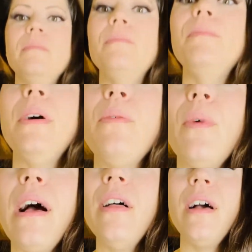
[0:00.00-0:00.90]
but
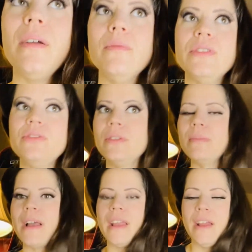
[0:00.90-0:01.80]
while I was doing
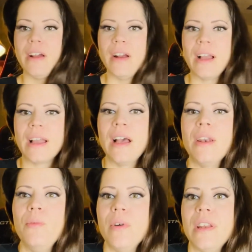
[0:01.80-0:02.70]
my hair, I kind
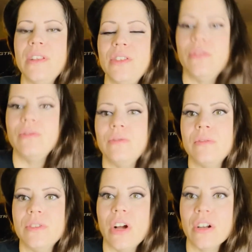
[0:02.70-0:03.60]
of wanted to
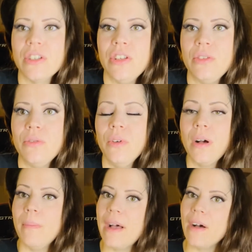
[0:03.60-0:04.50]
talk to you
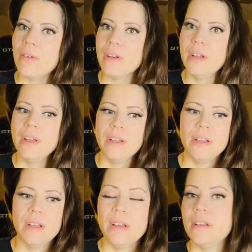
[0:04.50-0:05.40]
about
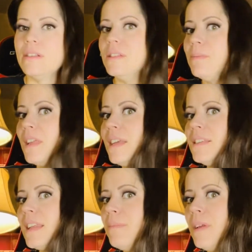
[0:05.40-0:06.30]
some things
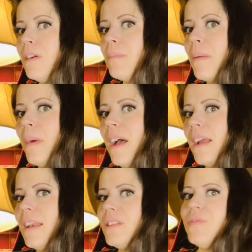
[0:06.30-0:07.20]
that have been on my
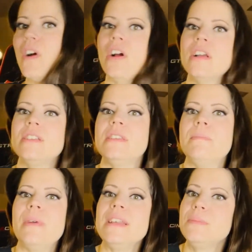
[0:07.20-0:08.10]
mind as far as the best